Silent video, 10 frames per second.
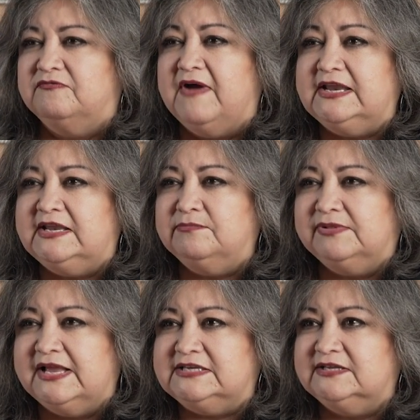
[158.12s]
finding
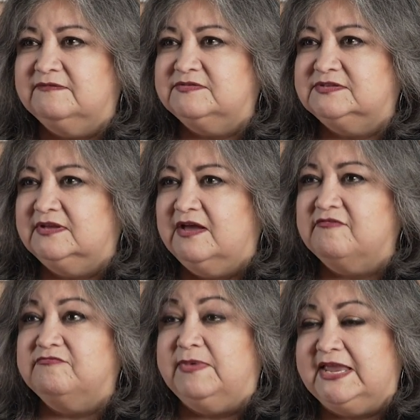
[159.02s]
plaintiffs,
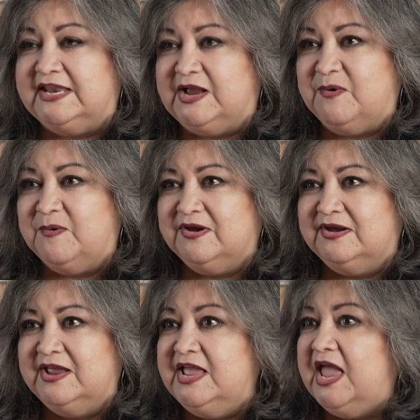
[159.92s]
of being in
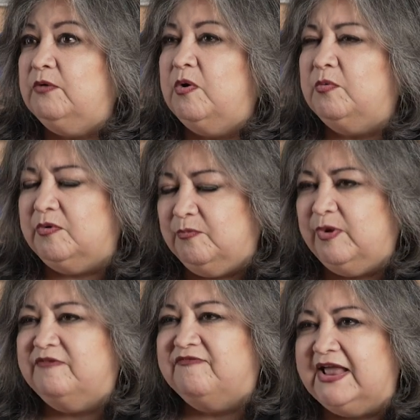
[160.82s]
court, and
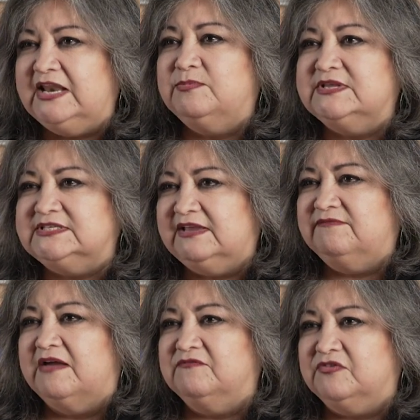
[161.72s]
we finally
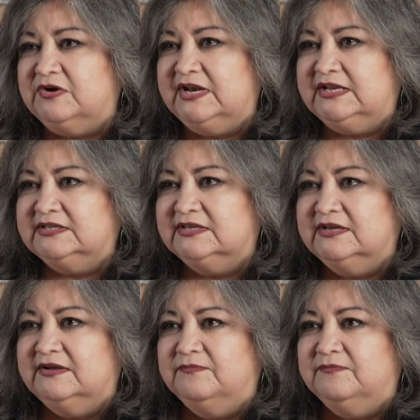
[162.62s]
received that verdict,